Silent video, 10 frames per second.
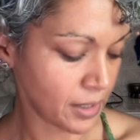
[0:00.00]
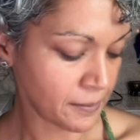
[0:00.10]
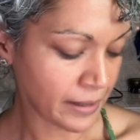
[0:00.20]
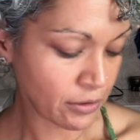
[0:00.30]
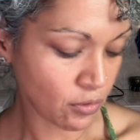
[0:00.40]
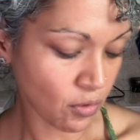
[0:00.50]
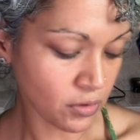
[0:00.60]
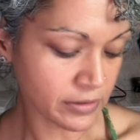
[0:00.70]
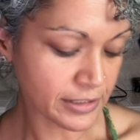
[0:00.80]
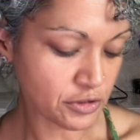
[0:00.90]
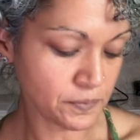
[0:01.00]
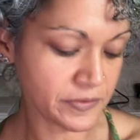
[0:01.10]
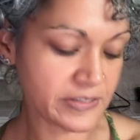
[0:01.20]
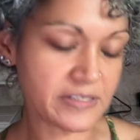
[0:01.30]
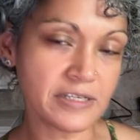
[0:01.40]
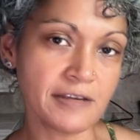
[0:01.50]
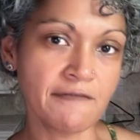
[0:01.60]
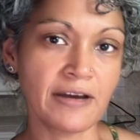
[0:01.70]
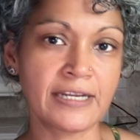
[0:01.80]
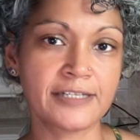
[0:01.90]
about all that you perceive
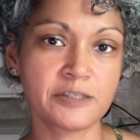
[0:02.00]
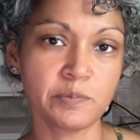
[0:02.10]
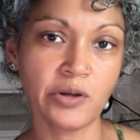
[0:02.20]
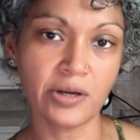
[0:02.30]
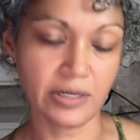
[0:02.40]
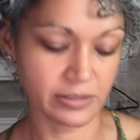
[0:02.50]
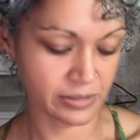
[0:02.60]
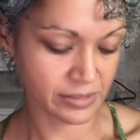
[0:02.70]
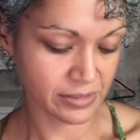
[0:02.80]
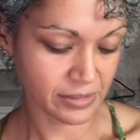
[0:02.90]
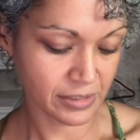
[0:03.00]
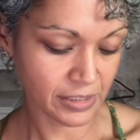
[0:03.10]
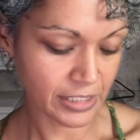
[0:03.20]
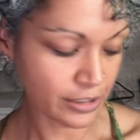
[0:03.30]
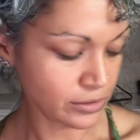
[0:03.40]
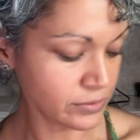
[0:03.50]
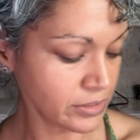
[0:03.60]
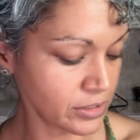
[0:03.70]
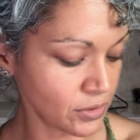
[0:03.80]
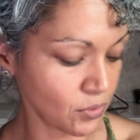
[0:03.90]
and experience,
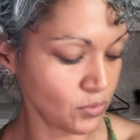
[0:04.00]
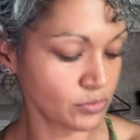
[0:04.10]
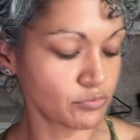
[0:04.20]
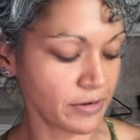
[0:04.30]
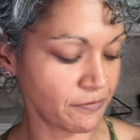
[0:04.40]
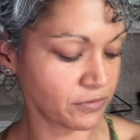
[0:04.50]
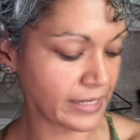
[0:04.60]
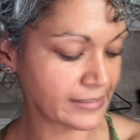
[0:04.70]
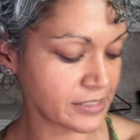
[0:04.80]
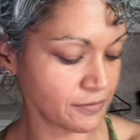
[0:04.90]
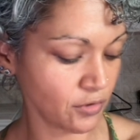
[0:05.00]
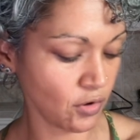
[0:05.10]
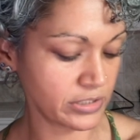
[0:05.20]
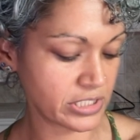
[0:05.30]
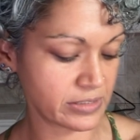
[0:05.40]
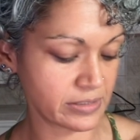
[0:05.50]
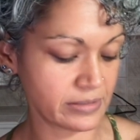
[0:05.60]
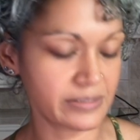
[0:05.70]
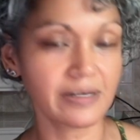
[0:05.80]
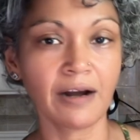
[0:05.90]
including your own reflective
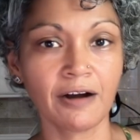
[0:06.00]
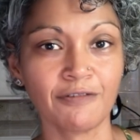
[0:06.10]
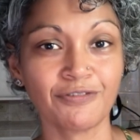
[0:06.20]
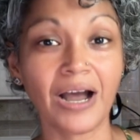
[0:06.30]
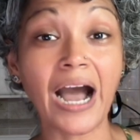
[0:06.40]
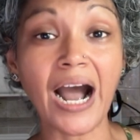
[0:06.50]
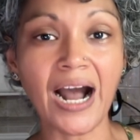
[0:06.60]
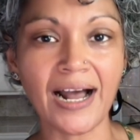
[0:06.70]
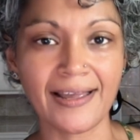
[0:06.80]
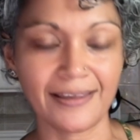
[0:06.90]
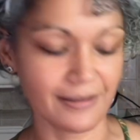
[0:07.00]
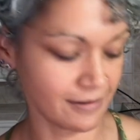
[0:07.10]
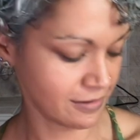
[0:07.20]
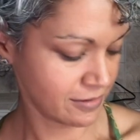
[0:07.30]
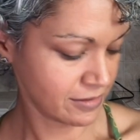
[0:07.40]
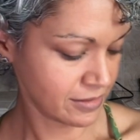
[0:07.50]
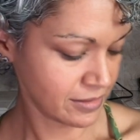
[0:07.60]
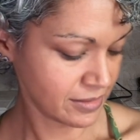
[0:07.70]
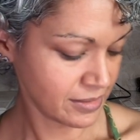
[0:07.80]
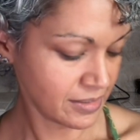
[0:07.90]
consciousness of I.
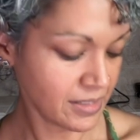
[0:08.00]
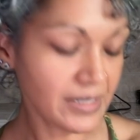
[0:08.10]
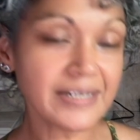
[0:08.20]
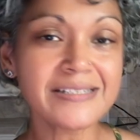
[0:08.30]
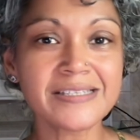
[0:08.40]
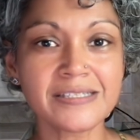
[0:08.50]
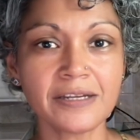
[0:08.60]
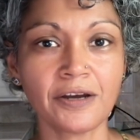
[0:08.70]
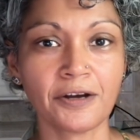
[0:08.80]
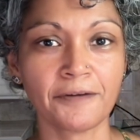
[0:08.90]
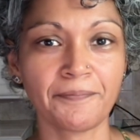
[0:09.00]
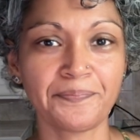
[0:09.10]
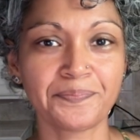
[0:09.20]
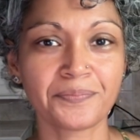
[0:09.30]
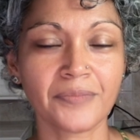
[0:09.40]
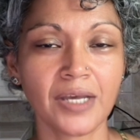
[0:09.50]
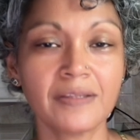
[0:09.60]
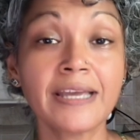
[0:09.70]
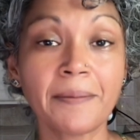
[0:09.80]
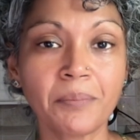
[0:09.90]
Consider
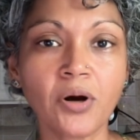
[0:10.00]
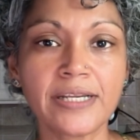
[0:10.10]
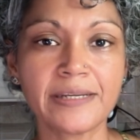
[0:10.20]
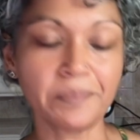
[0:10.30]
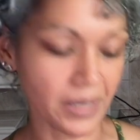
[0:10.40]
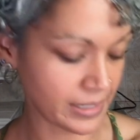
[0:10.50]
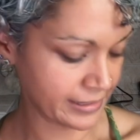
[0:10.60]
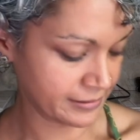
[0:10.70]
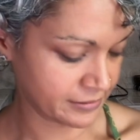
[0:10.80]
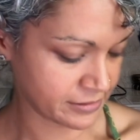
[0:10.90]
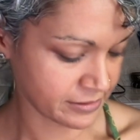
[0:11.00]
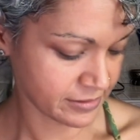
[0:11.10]
the embodied mind.